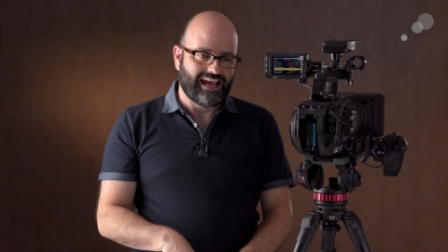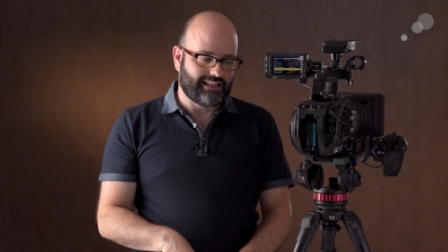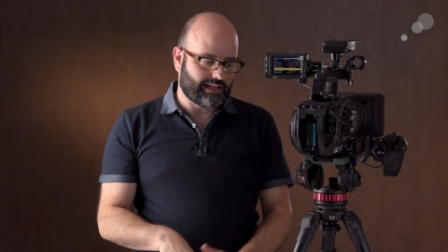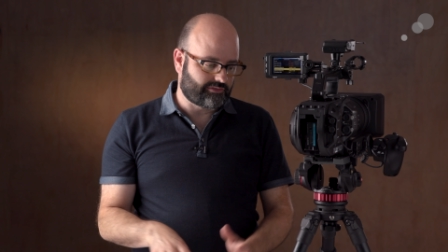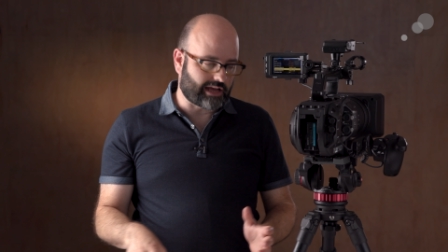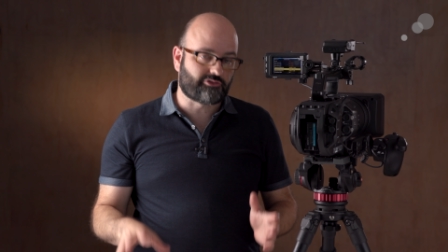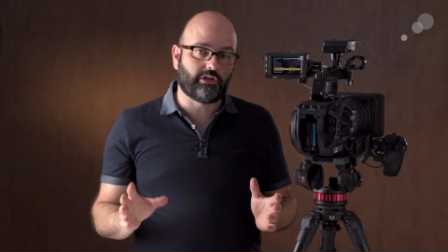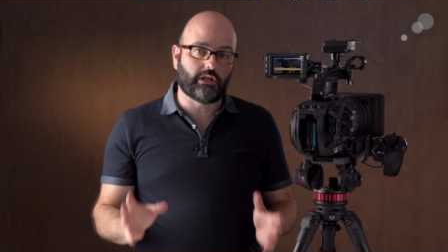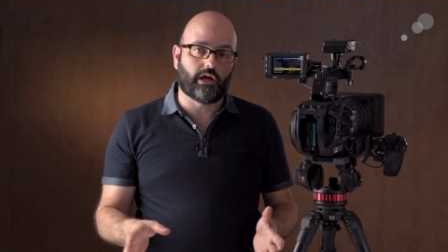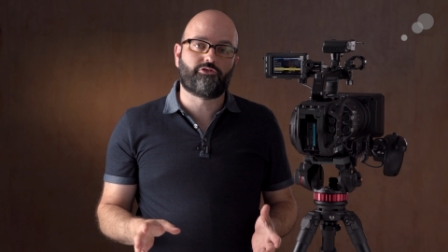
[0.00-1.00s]
And that's
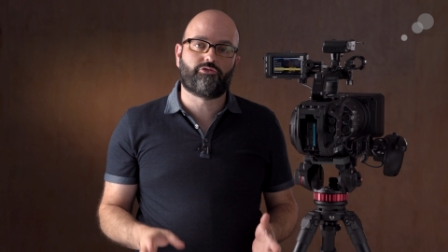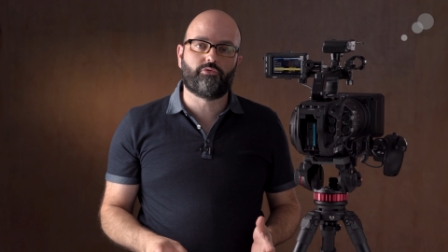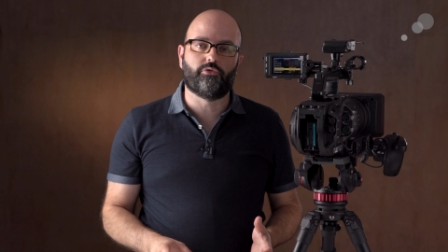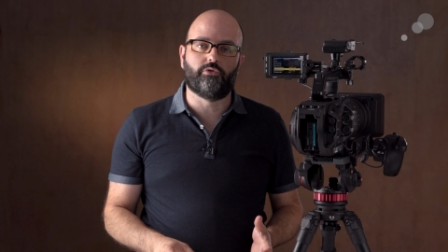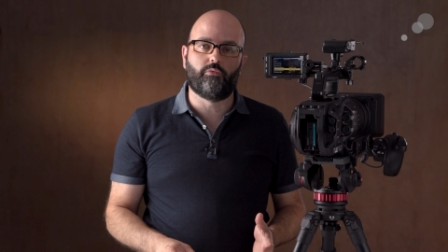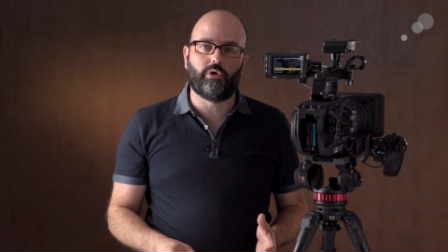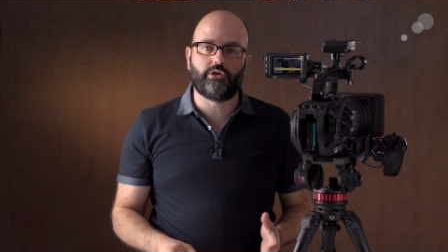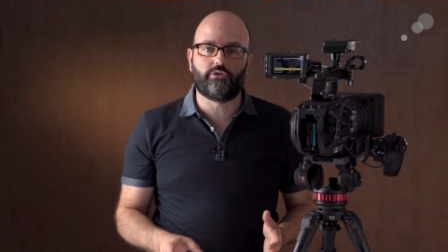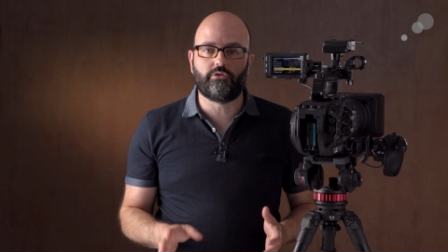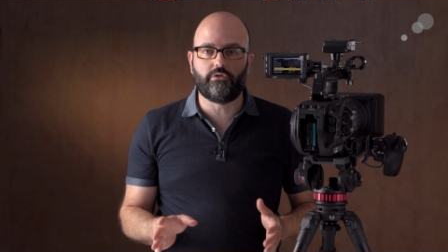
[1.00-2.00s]
actually not true. When
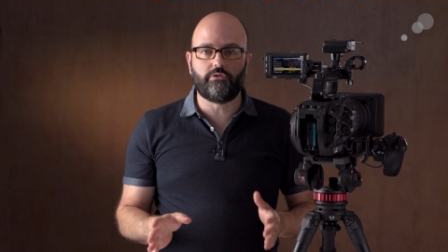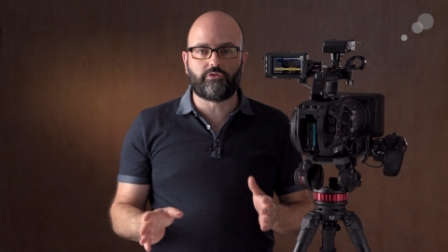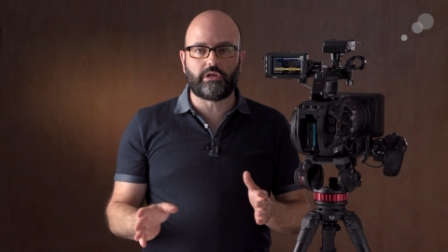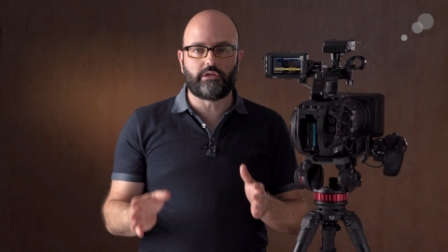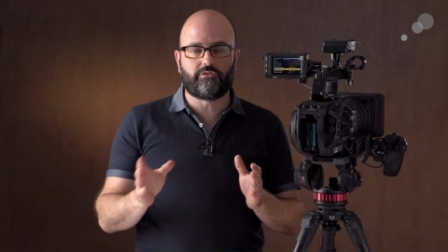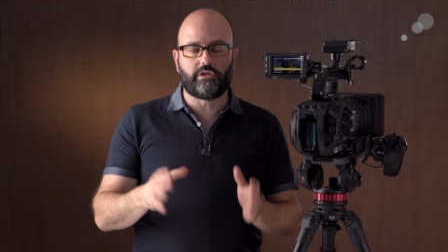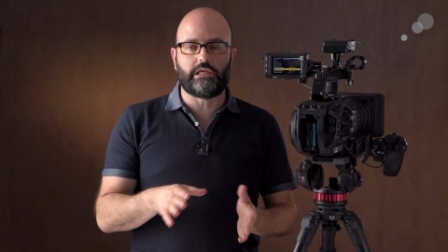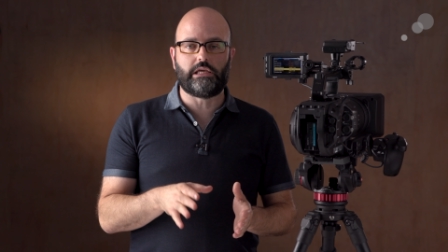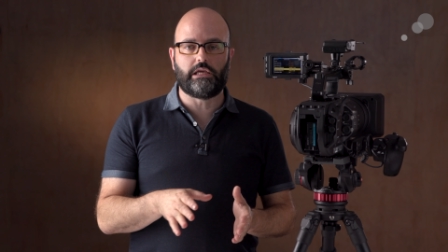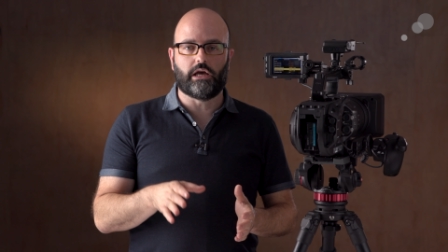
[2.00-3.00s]
you're using Cine
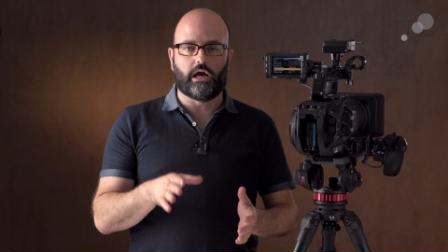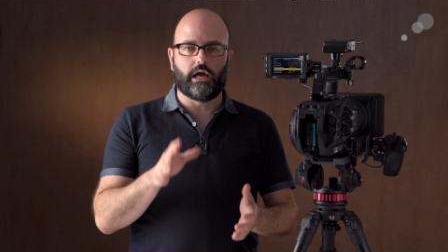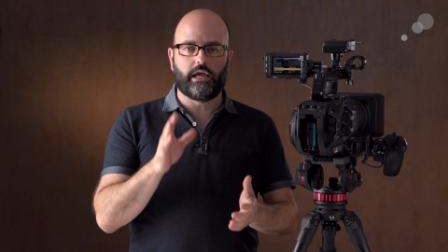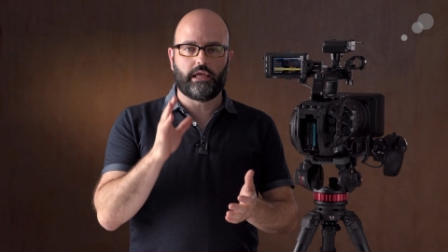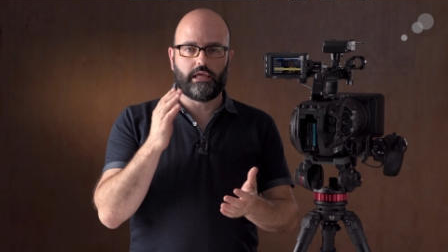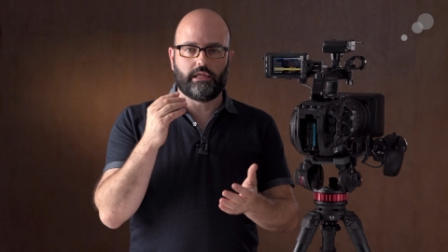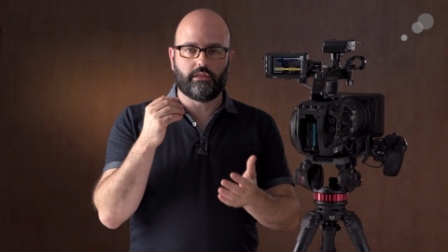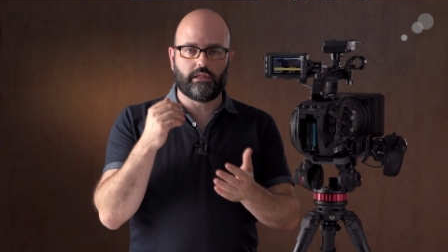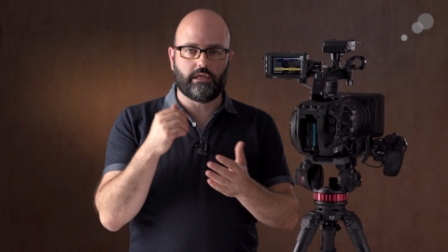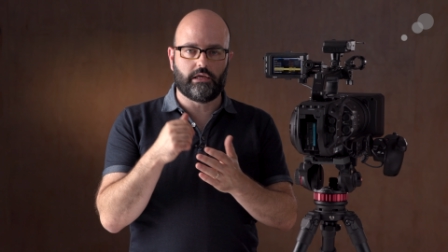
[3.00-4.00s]
EI
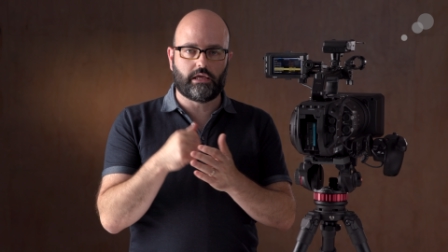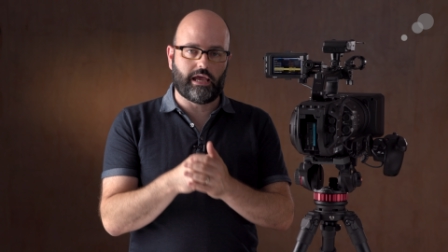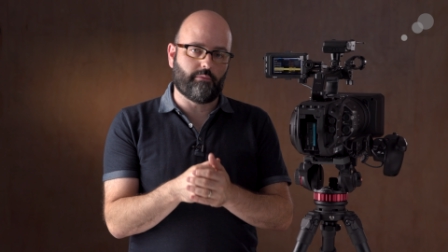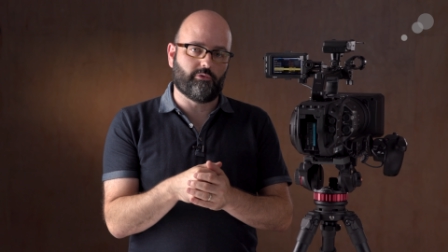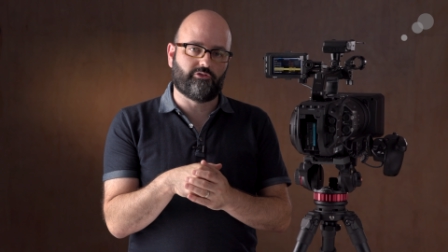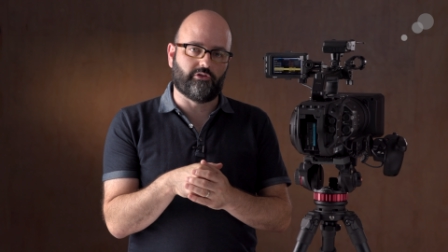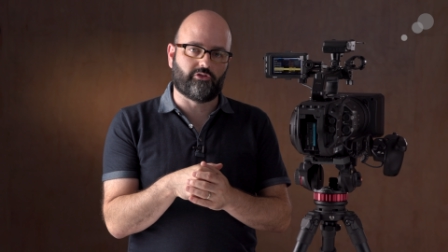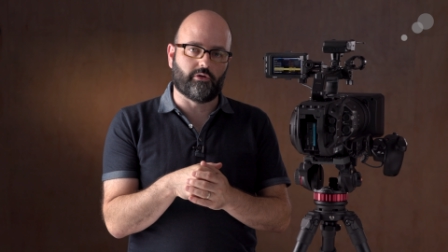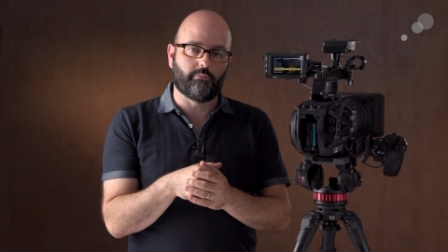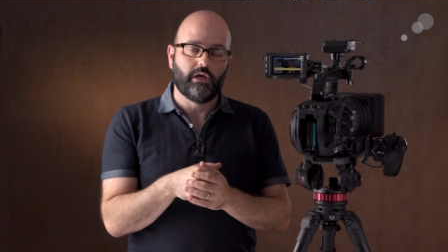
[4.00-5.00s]
in the camera
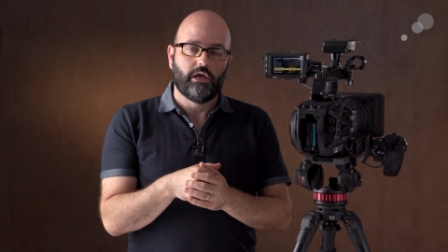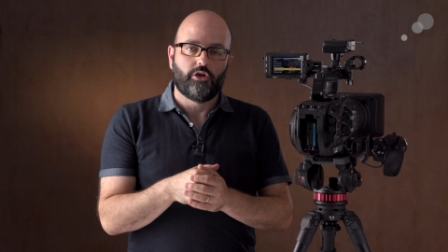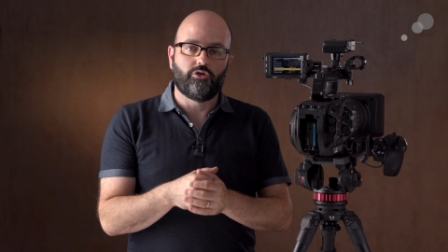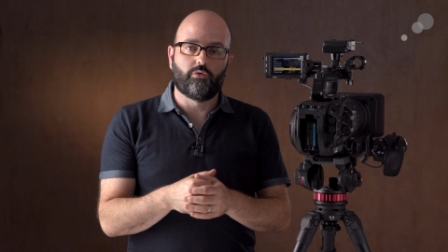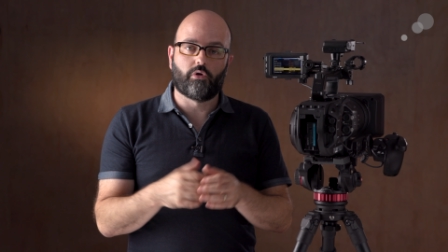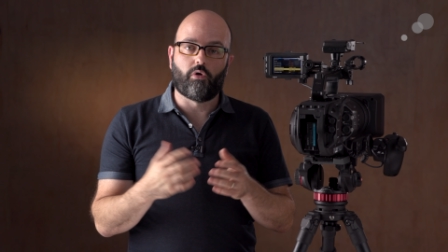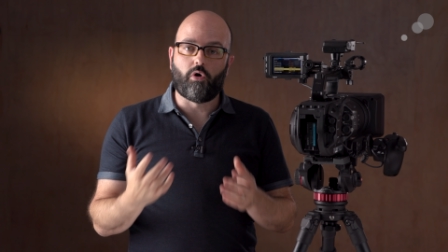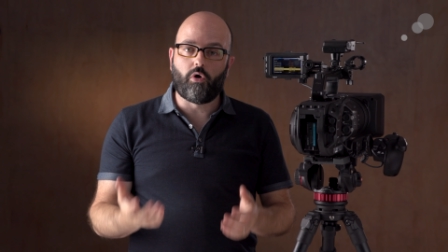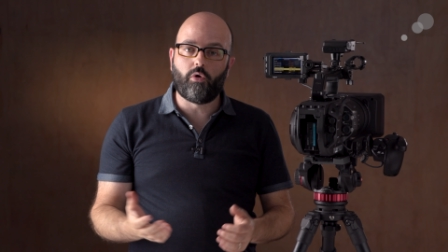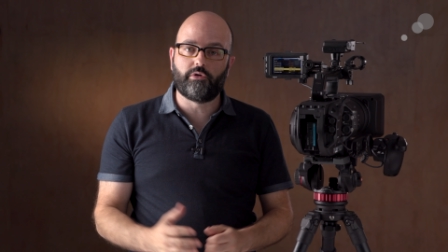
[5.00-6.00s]
system, you are
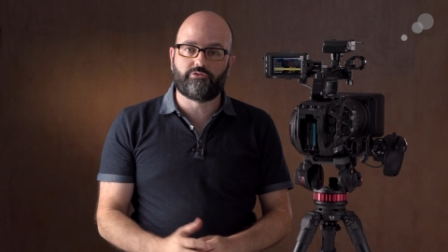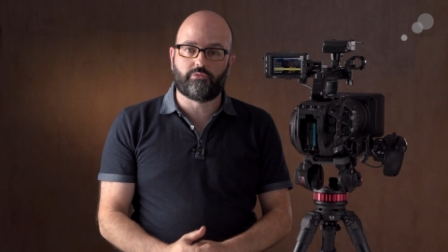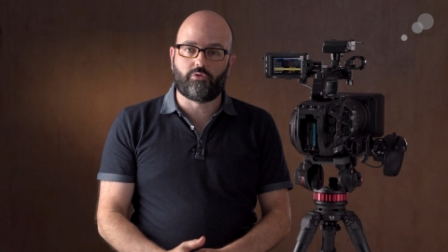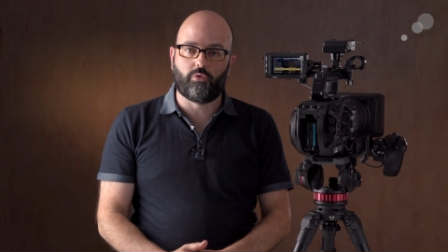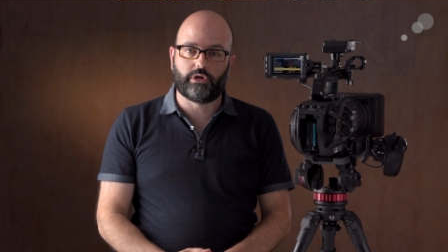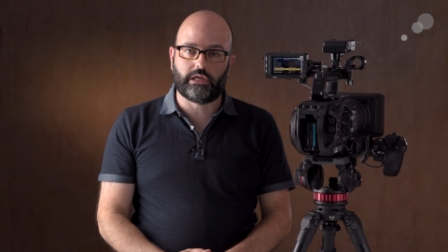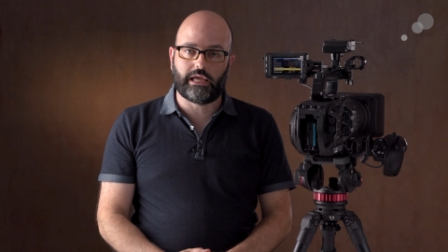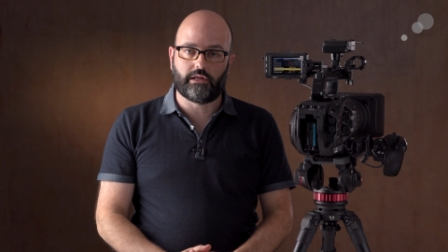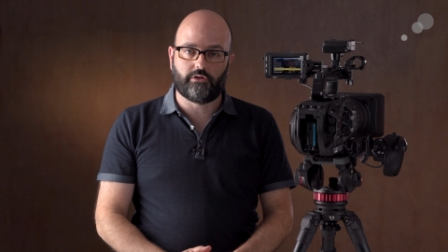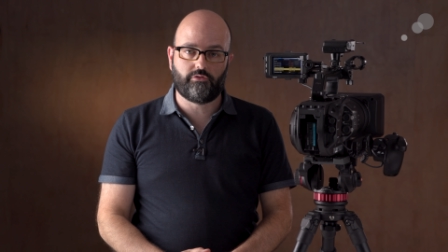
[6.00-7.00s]
always recording
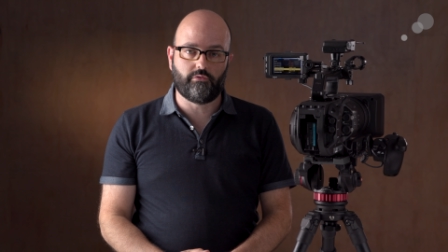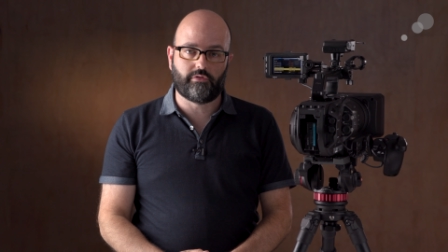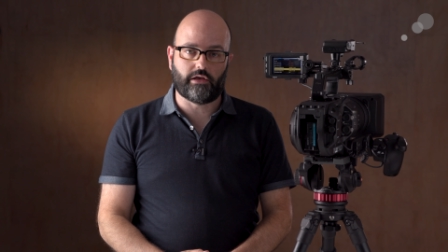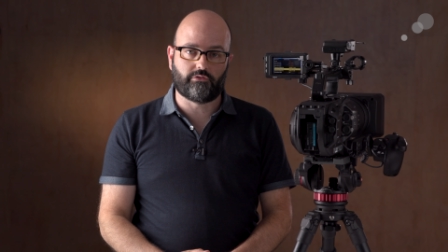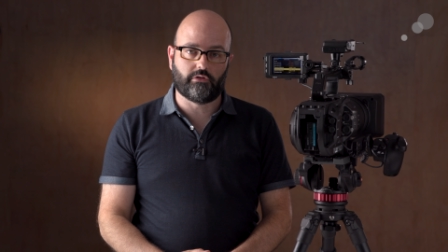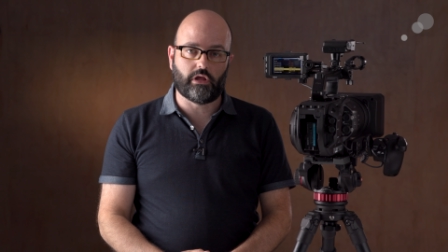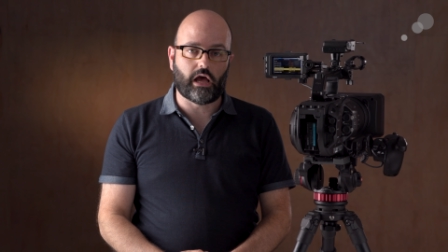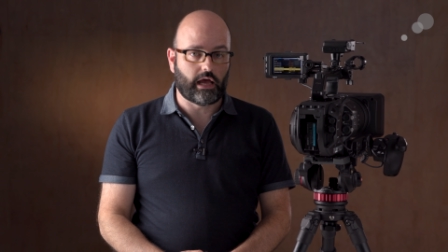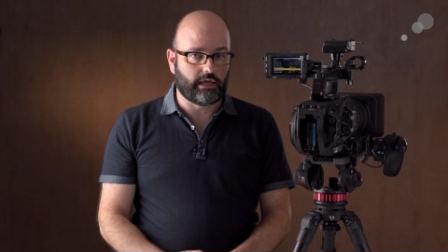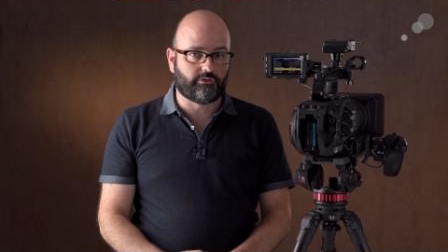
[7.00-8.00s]
at a 2000
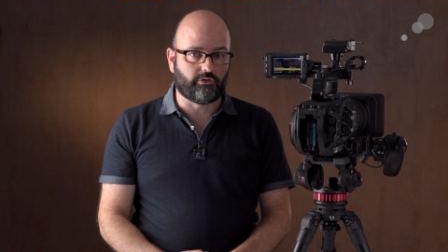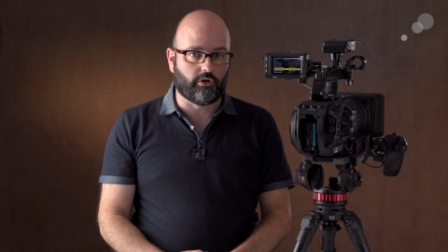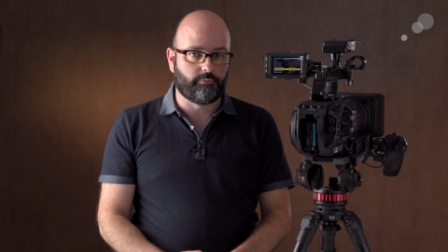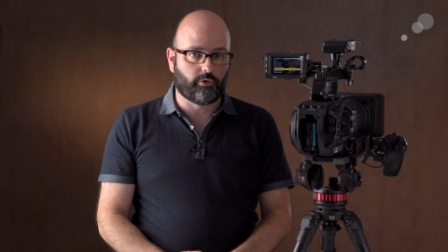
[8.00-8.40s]
ISO